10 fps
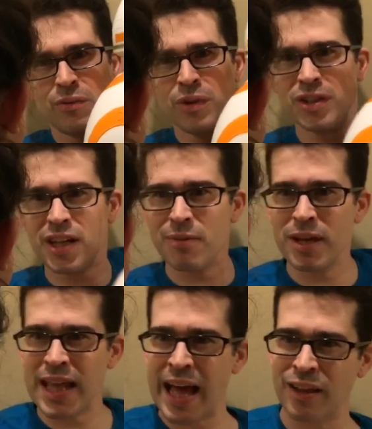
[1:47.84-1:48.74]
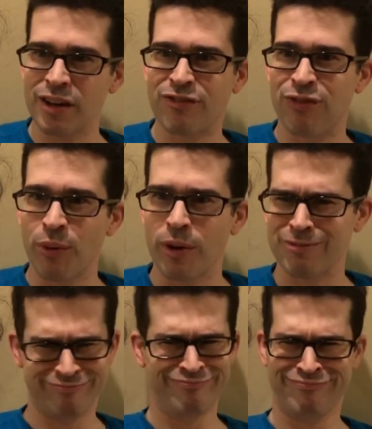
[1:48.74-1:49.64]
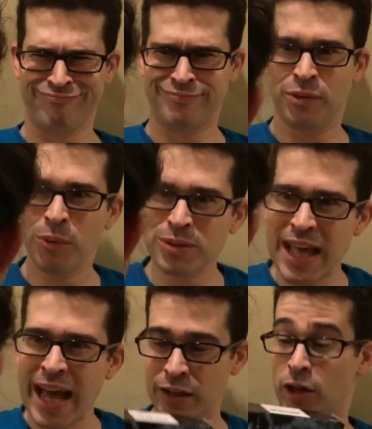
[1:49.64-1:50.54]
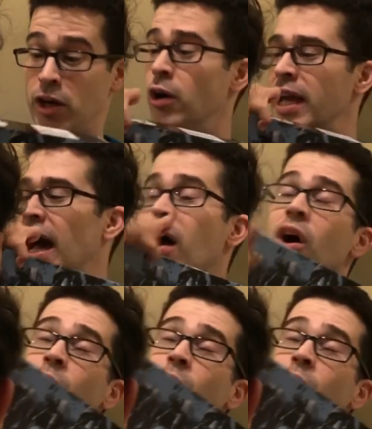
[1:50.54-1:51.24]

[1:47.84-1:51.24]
What'd you give me that look for? What was that look? Oh, yeah.